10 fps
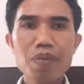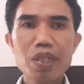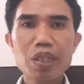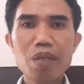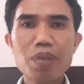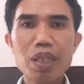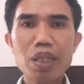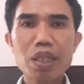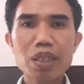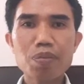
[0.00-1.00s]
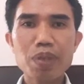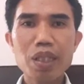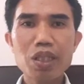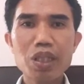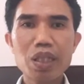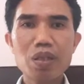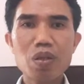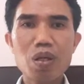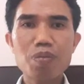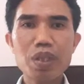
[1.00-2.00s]
This demands an explanation
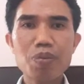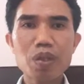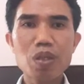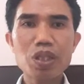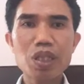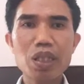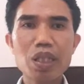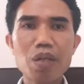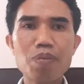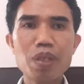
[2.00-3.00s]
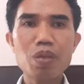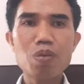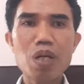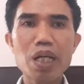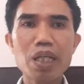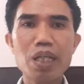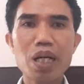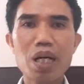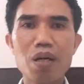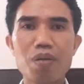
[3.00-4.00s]
of different questions, namely why and
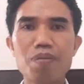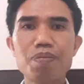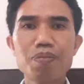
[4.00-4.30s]
how.